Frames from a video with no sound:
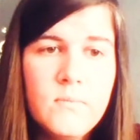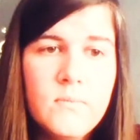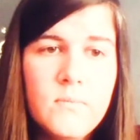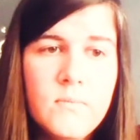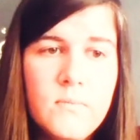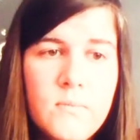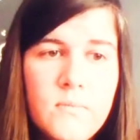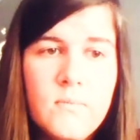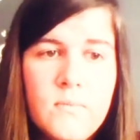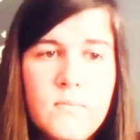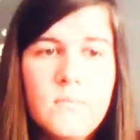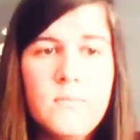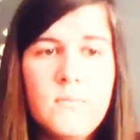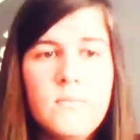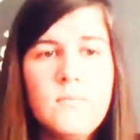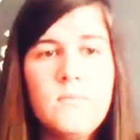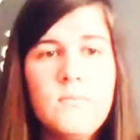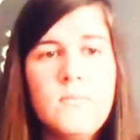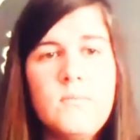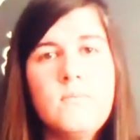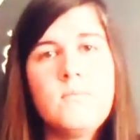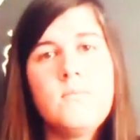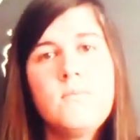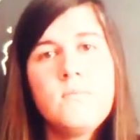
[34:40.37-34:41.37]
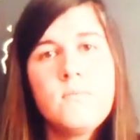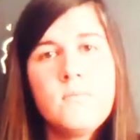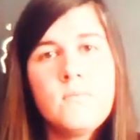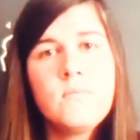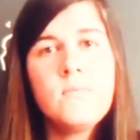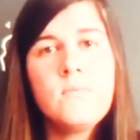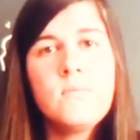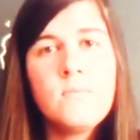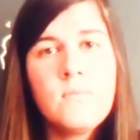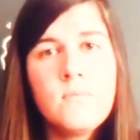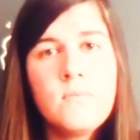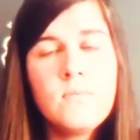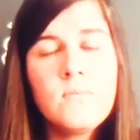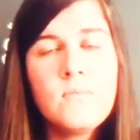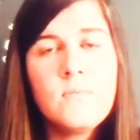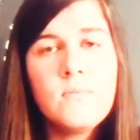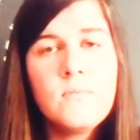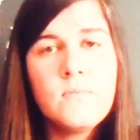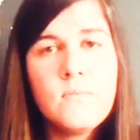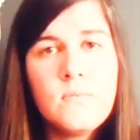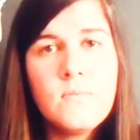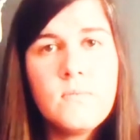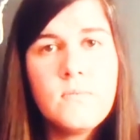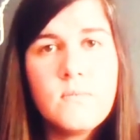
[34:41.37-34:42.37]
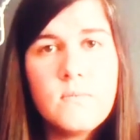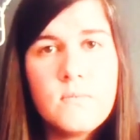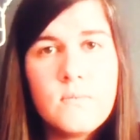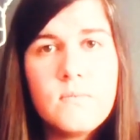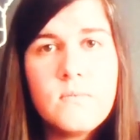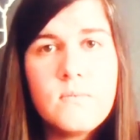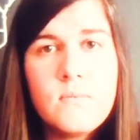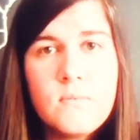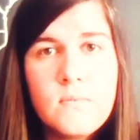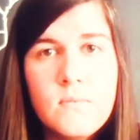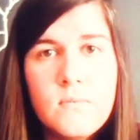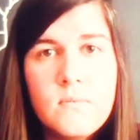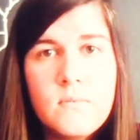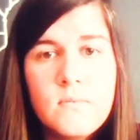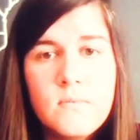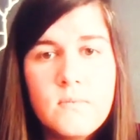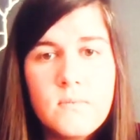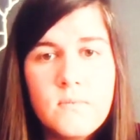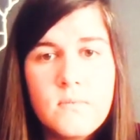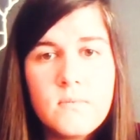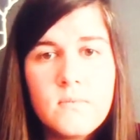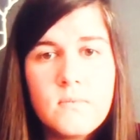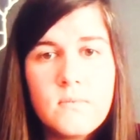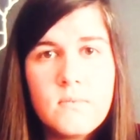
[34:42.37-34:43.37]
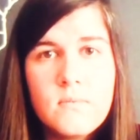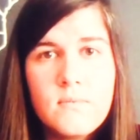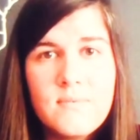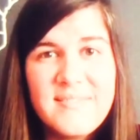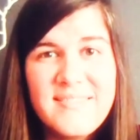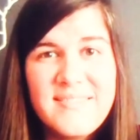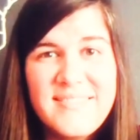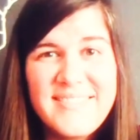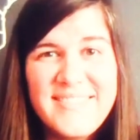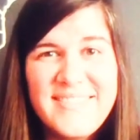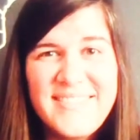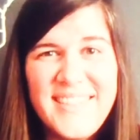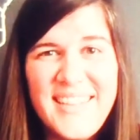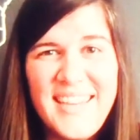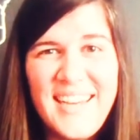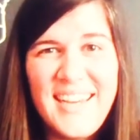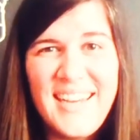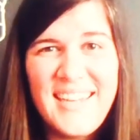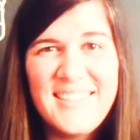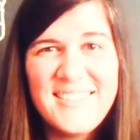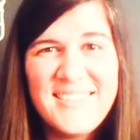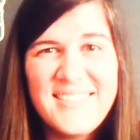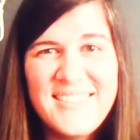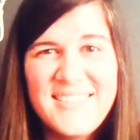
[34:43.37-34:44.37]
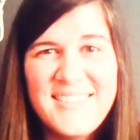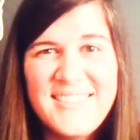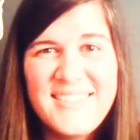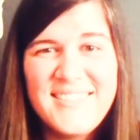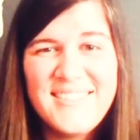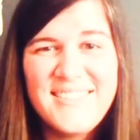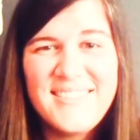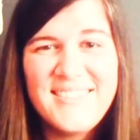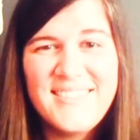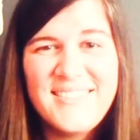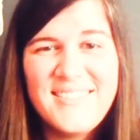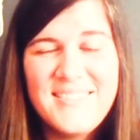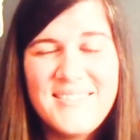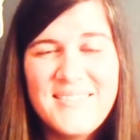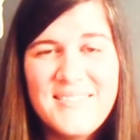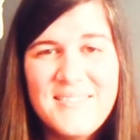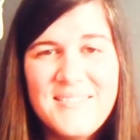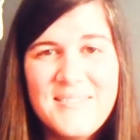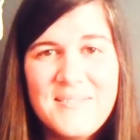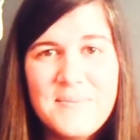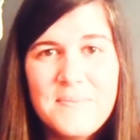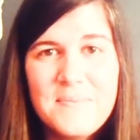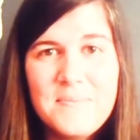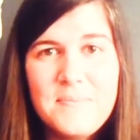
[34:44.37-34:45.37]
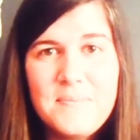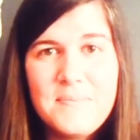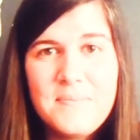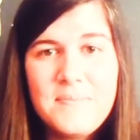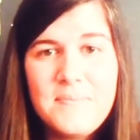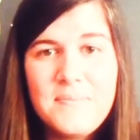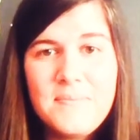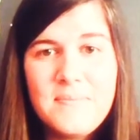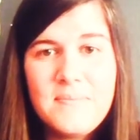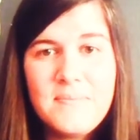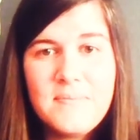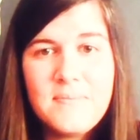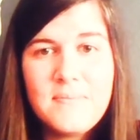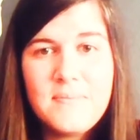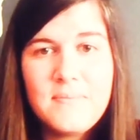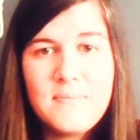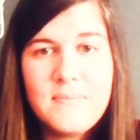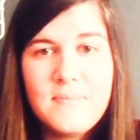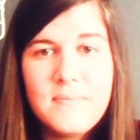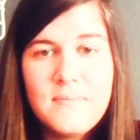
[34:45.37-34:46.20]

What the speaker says: This person isn't speaking.